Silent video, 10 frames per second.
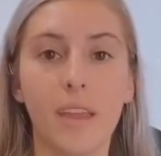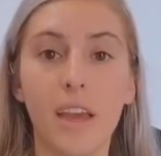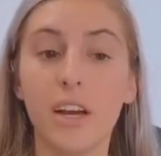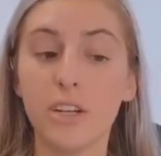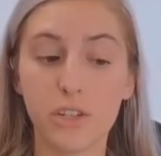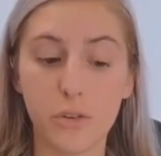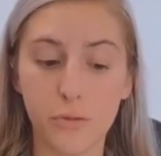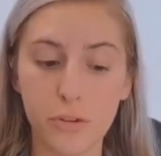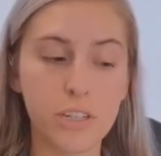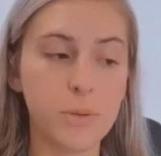So
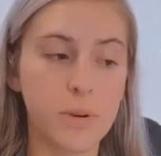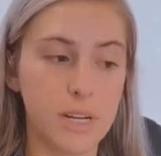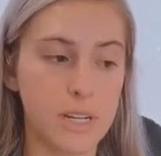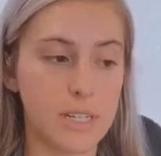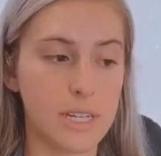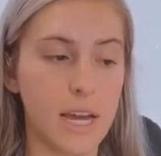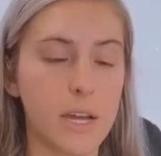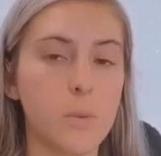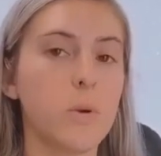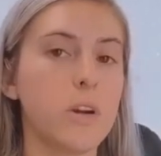first you want to
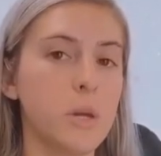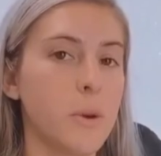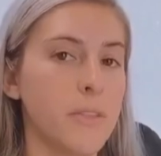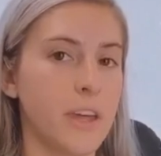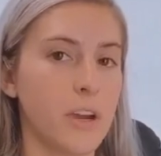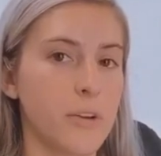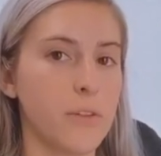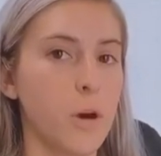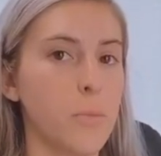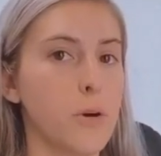decide, where do you want the
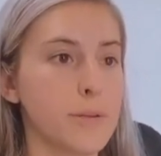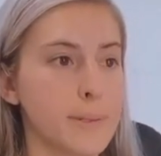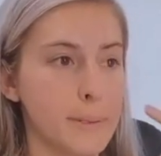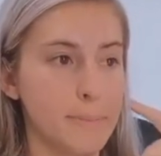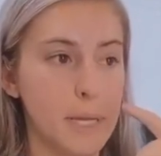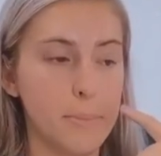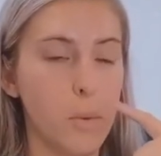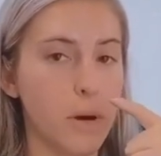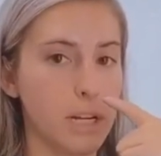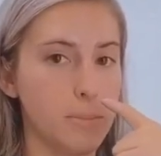airflow? Most people
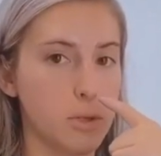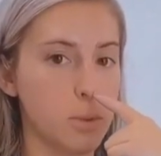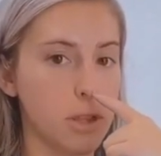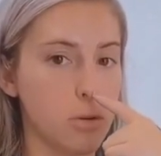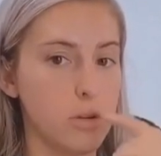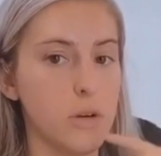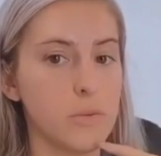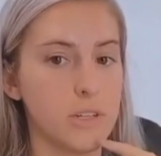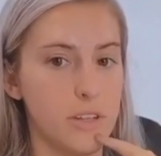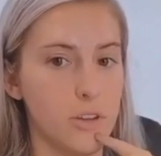want it between their nose
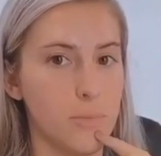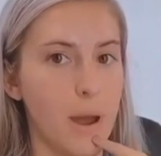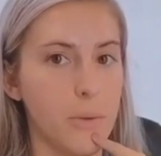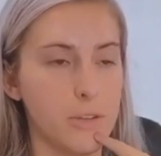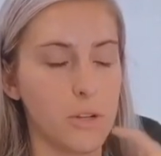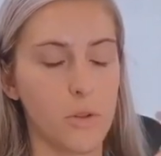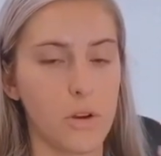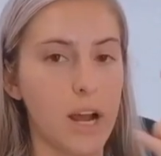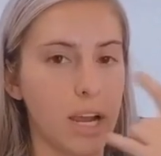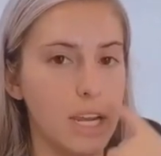and their mouth, so they're
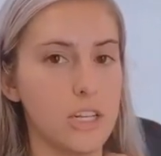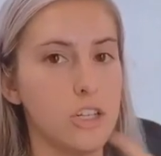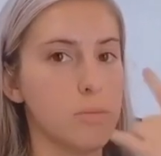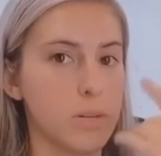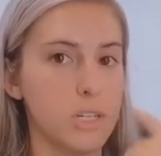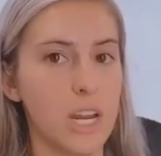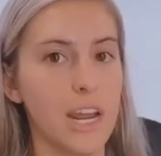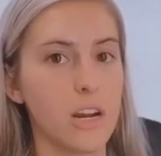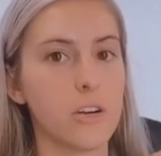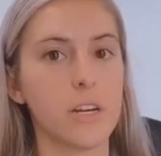not getting too much
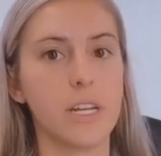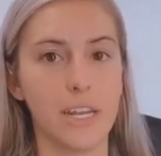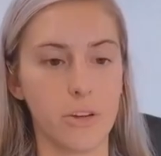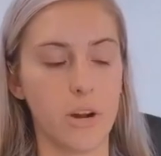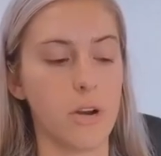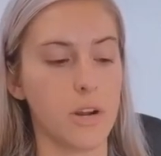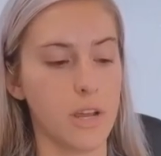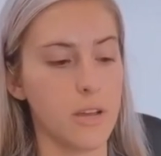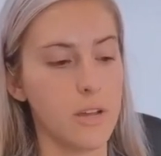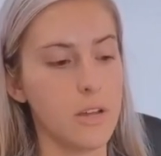air in either area.
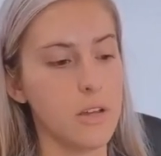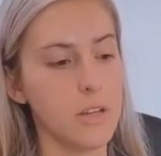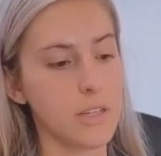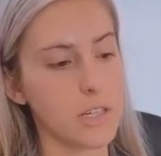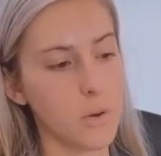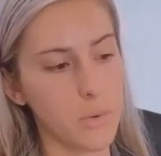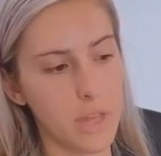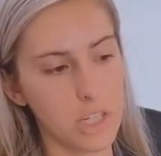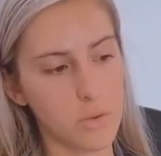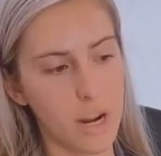So
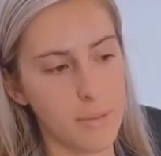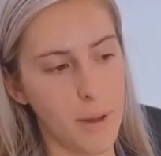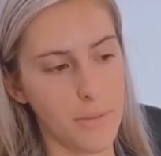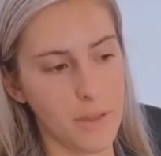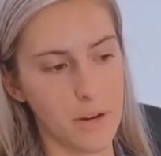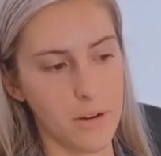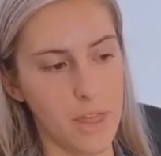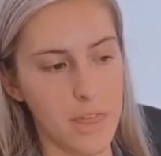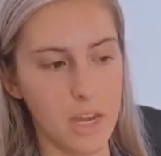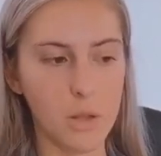that's right about there. And
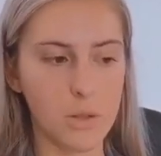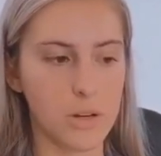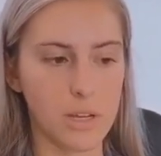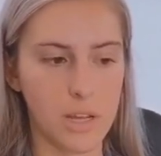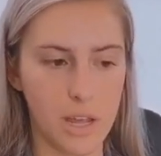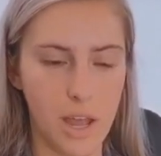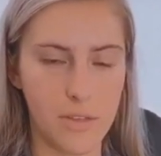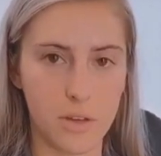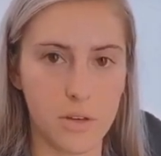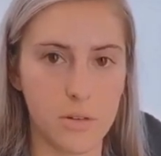then you look at
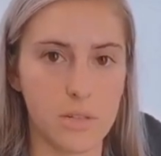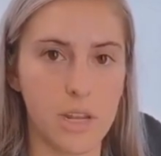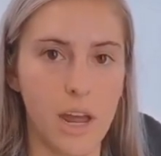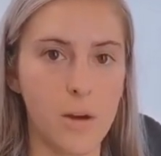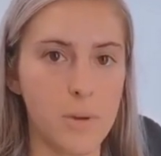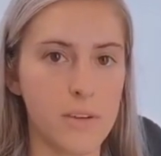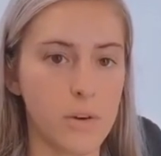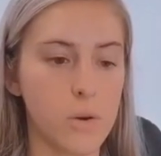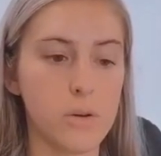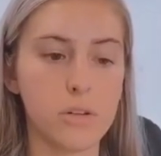the hose. How big of a
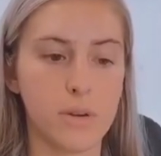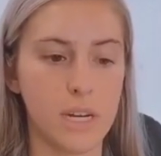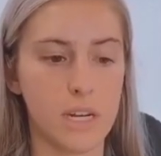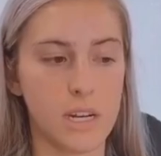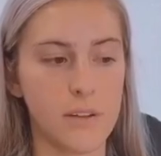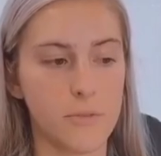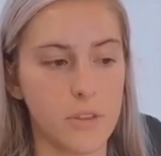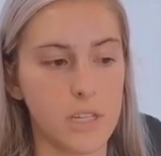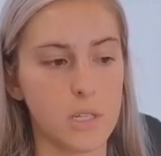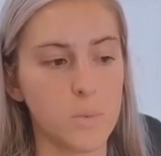hole do I need to cut for
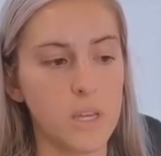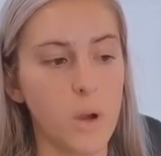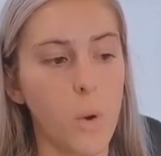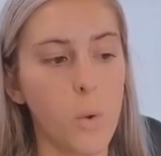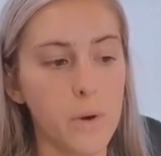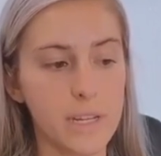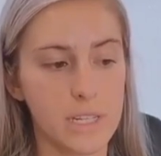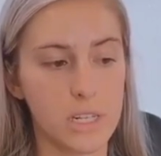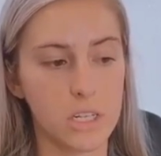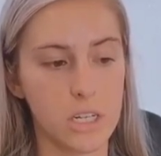this? We always
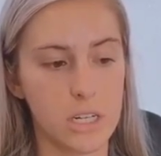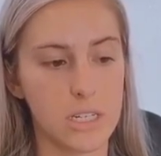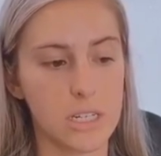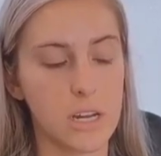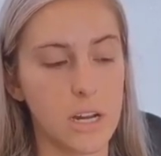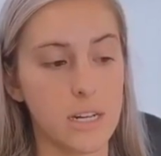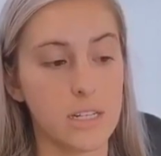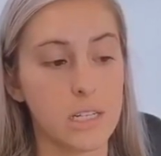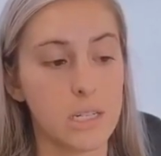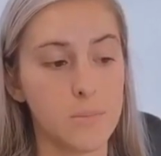suggest cutting
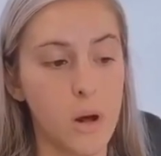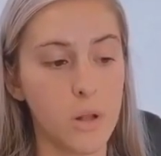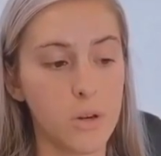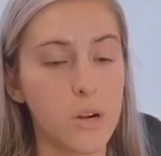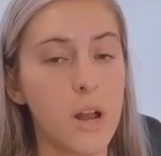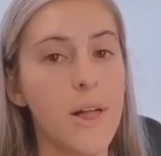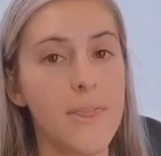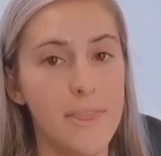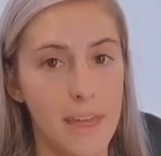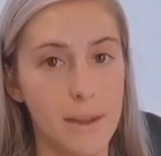smaller
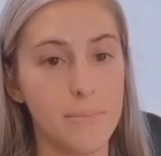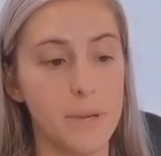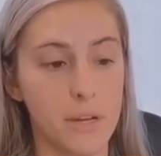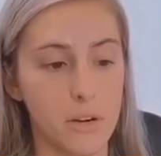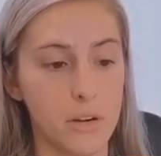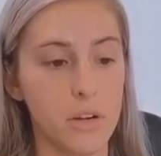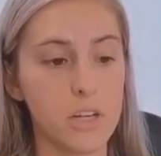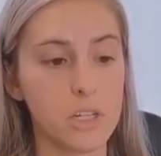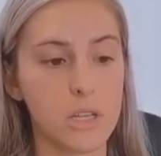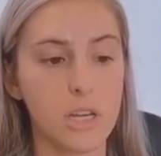than bigger.
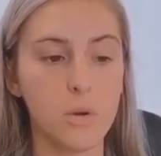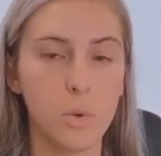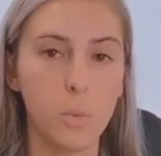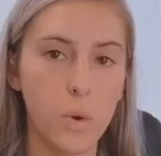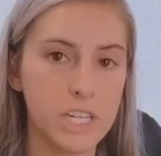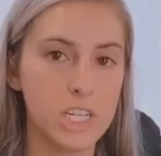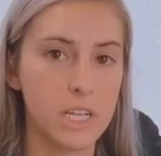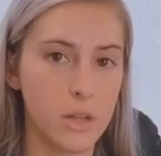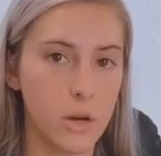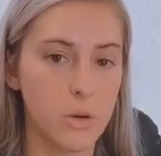So then you can wedge in
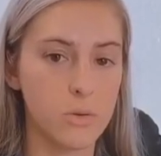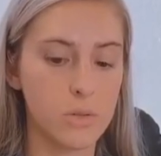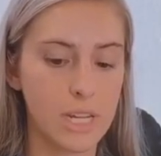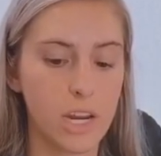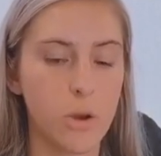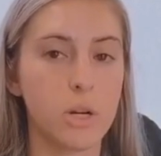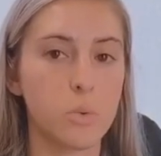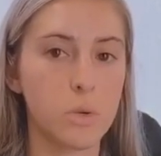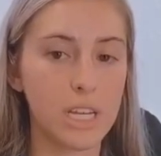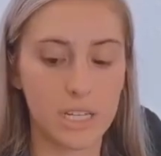the hose and create a
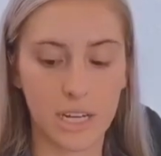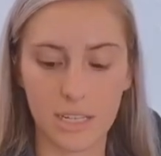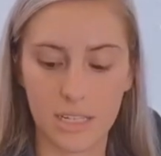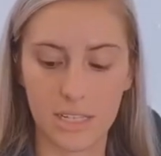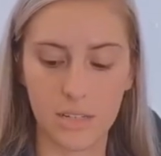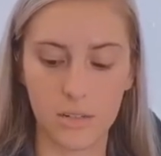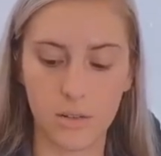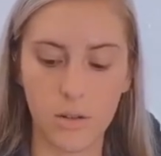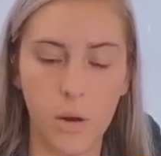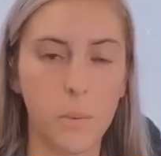really tight seal
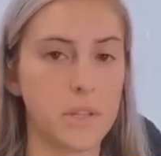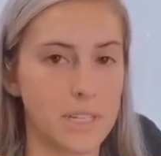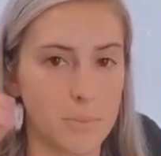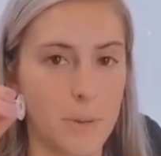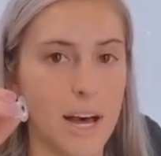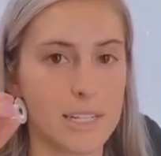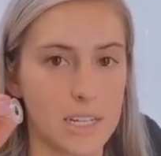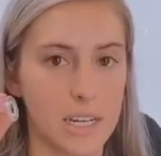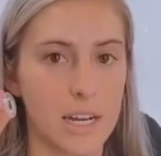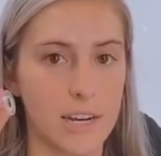with this plastic
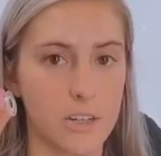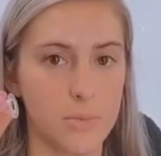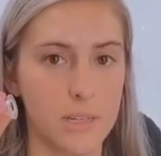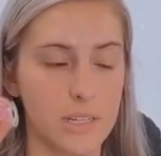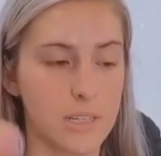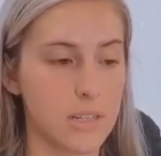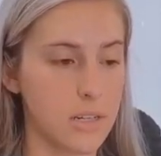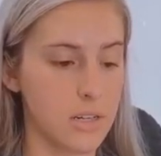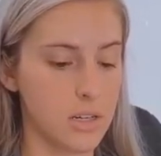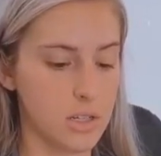connector piece.
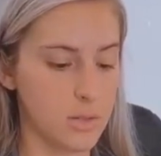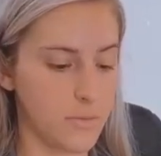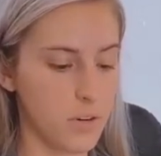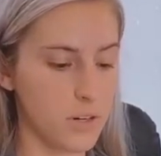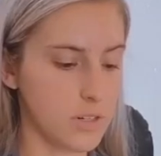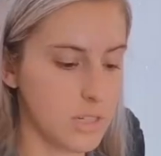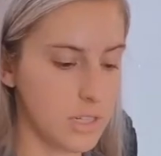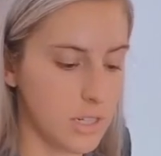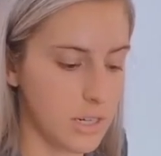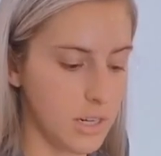So first,
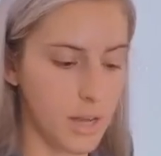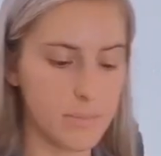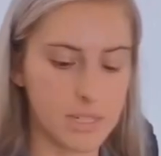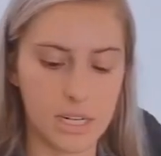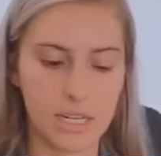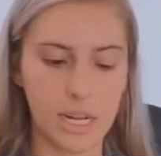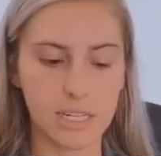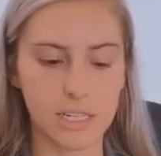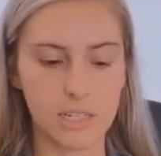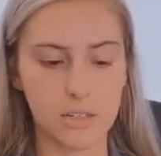I'm just going to take a
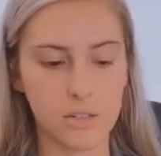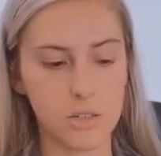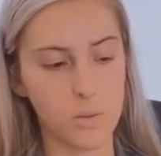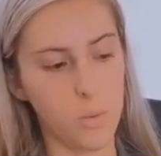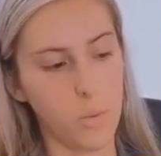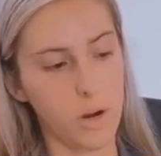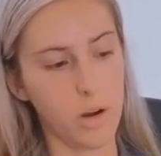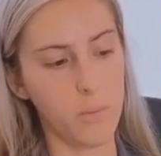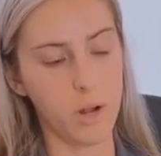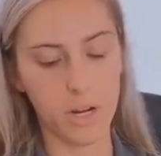scissors where
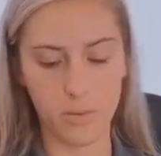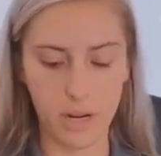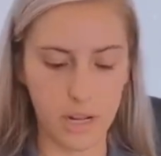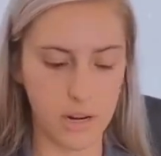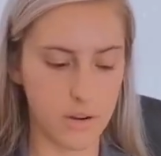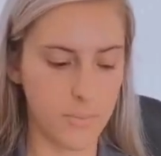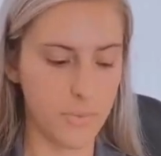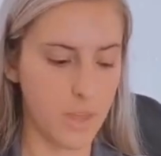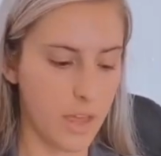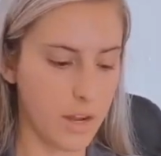I want it, right here,
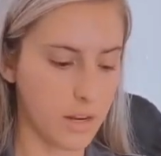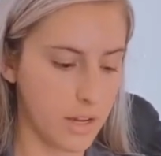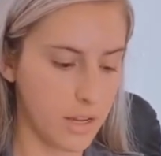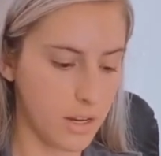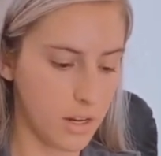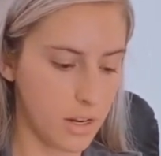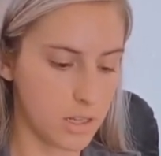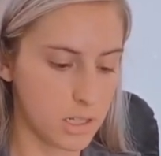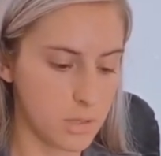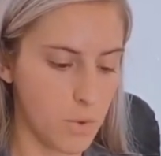and cut a
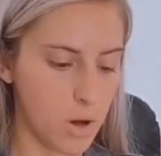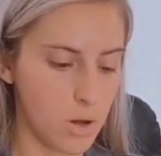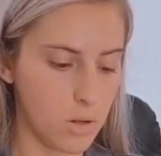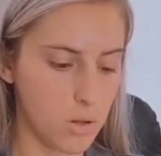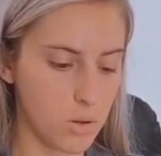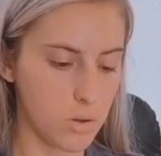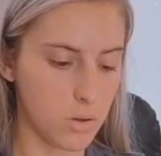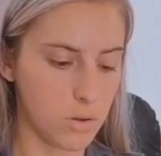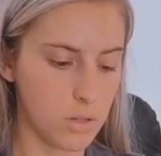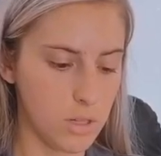small hole.